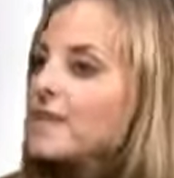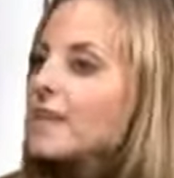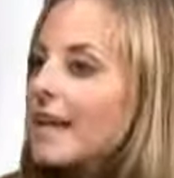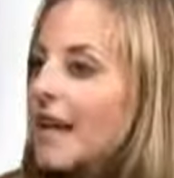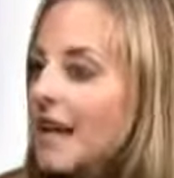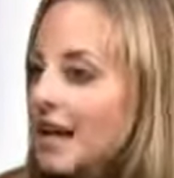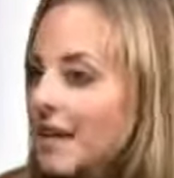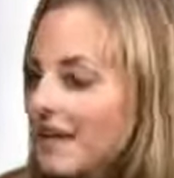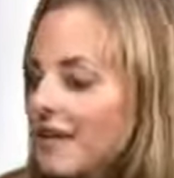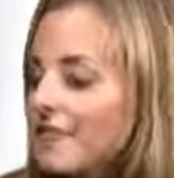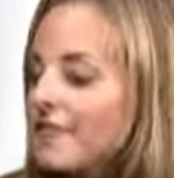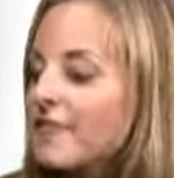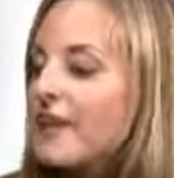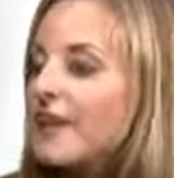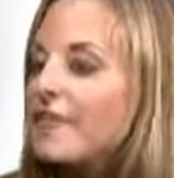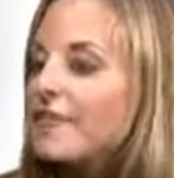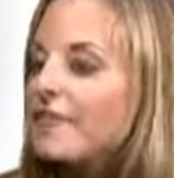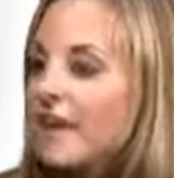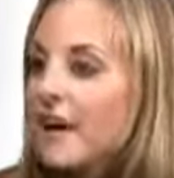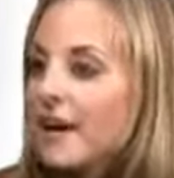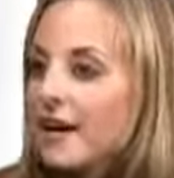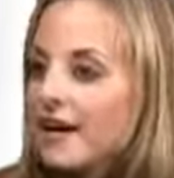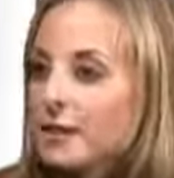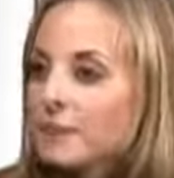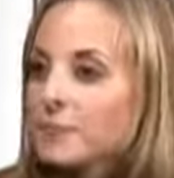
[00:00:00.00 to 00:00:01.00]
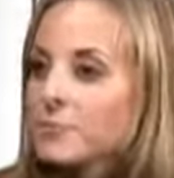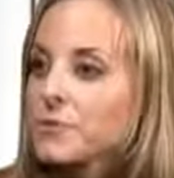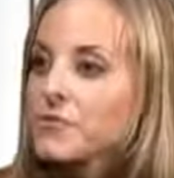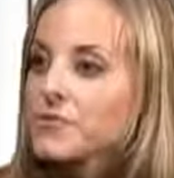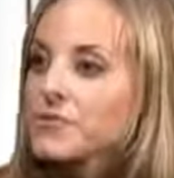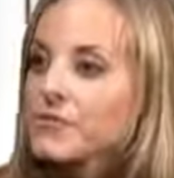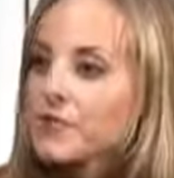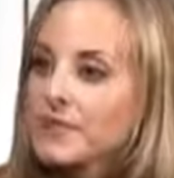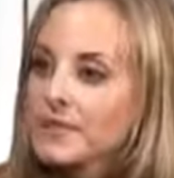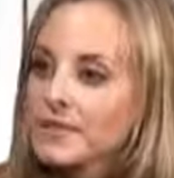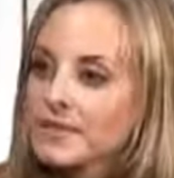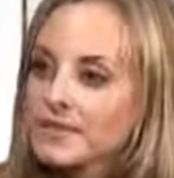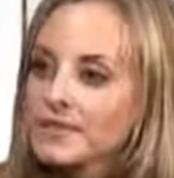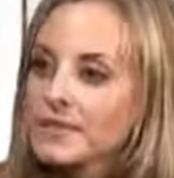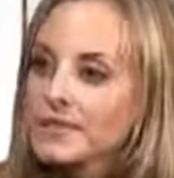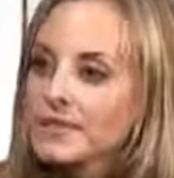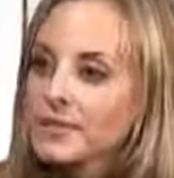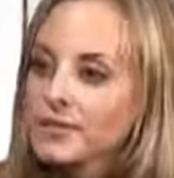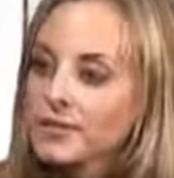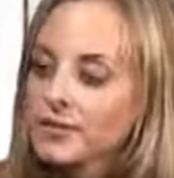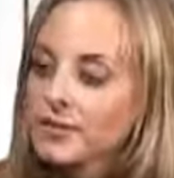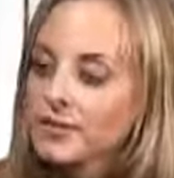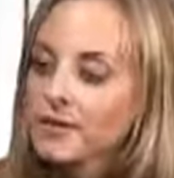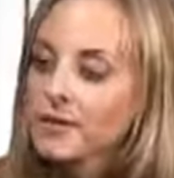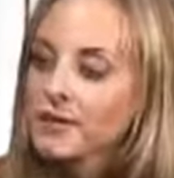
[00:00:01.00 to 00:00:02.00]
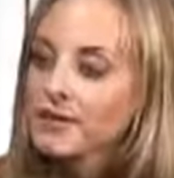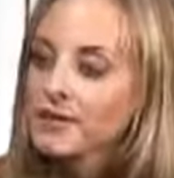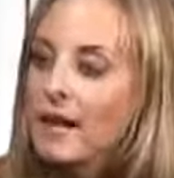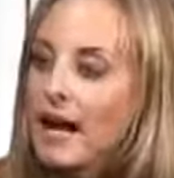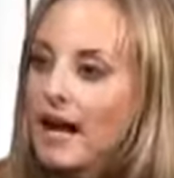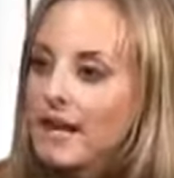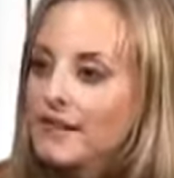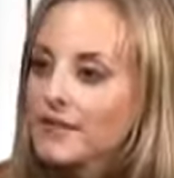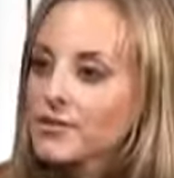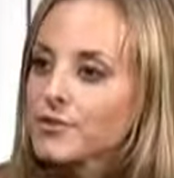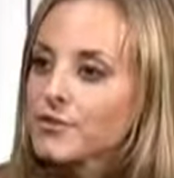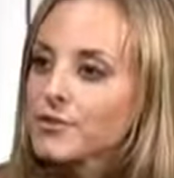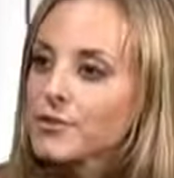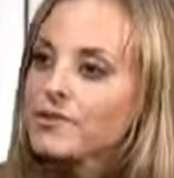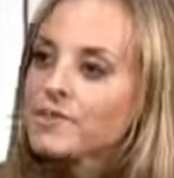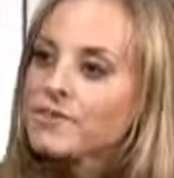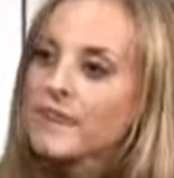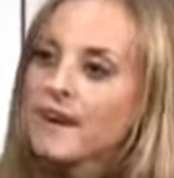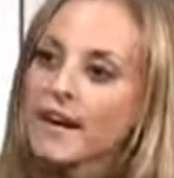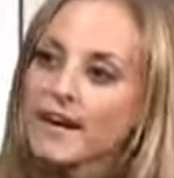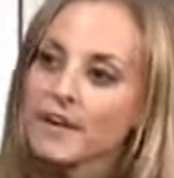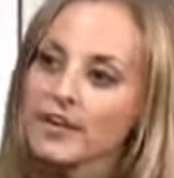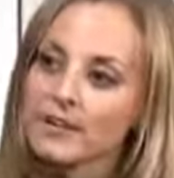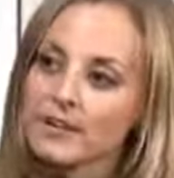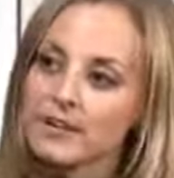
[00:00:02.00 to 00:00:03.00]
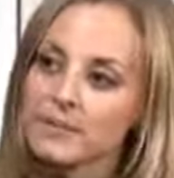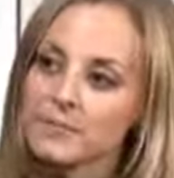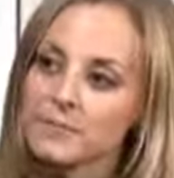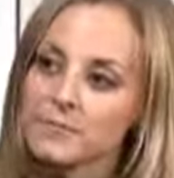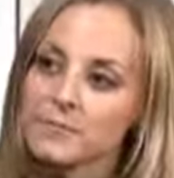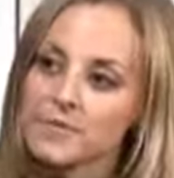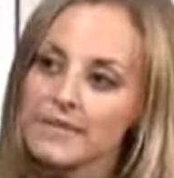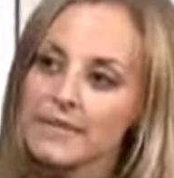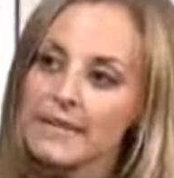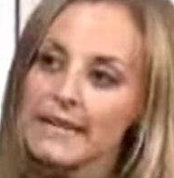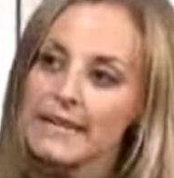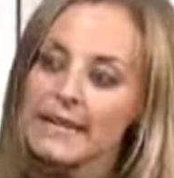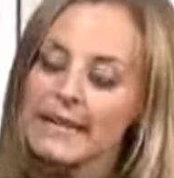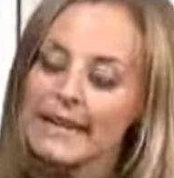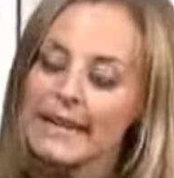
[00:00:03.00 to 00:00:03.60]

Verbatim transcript: the NFA firearms, for instance, or the Class 3 firearms,